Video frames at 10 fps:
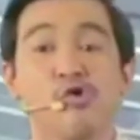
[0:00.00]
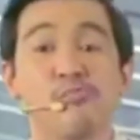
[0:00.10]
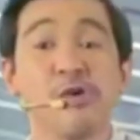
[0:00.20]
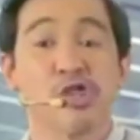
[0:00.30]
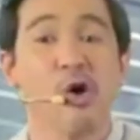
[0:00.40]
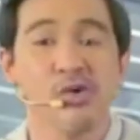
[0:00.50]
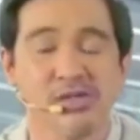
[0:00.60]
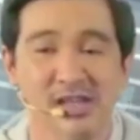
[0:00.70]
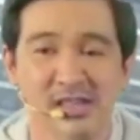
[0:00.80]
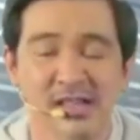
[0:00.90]
could be
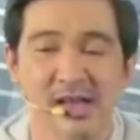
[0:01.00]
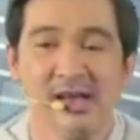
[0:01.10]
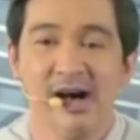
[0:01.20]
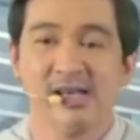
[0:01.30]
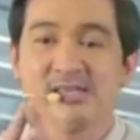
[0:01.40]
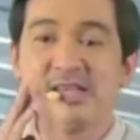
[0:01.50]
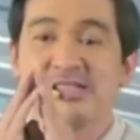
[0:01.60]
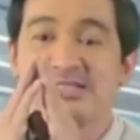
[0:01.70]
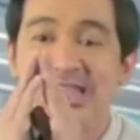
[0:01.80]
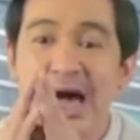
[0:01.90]
chosen as
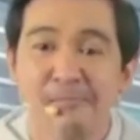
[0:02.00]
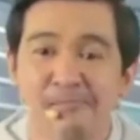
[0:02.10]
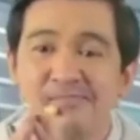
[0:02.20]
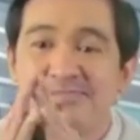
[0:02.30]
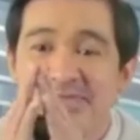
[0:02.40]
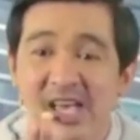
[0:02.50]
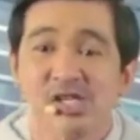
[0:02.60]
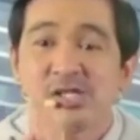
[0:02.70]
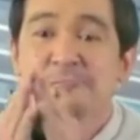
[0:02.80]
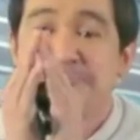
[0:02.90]
the top
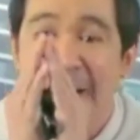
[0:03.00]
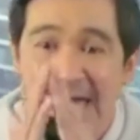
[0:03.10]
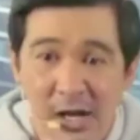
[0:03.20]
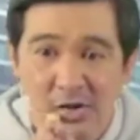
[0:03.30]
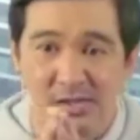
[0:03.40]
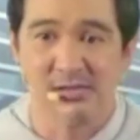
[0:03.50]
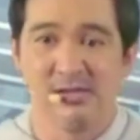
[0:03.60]
test pilot.